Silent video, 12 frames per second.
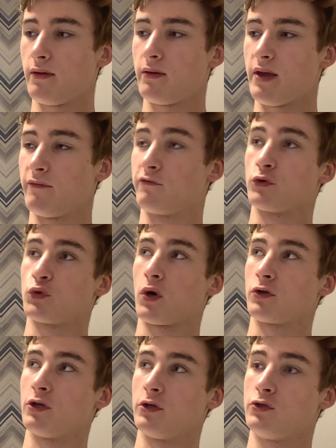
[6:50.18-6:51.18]

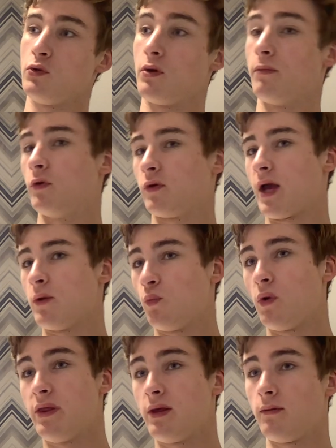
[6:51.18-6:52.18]
infrastructure to communicate
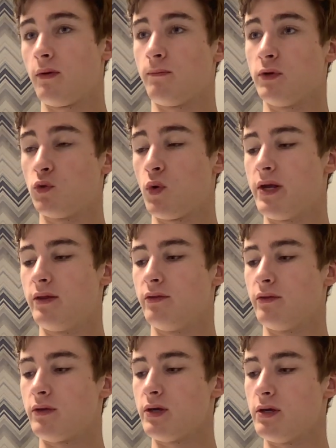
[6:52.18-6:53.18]
with it between
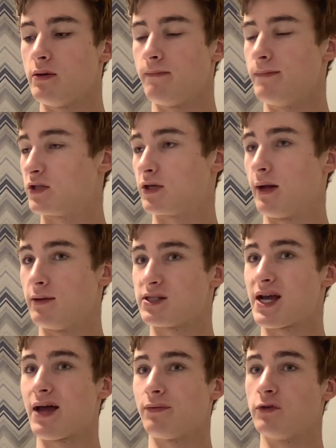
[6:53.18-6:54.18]
the missiles
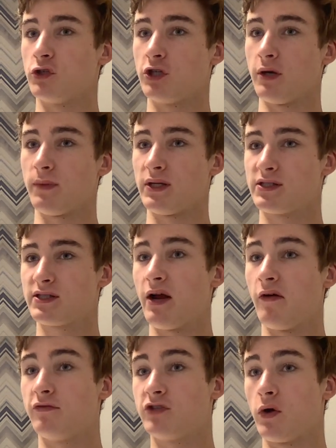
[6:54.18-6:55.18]
and the ship
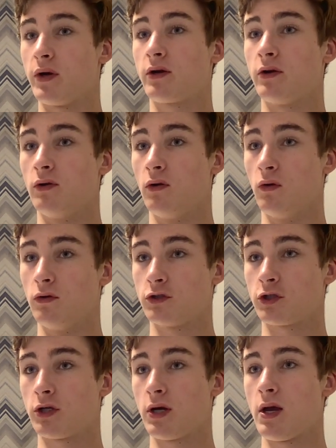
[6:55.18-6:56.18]
itself. So it can launch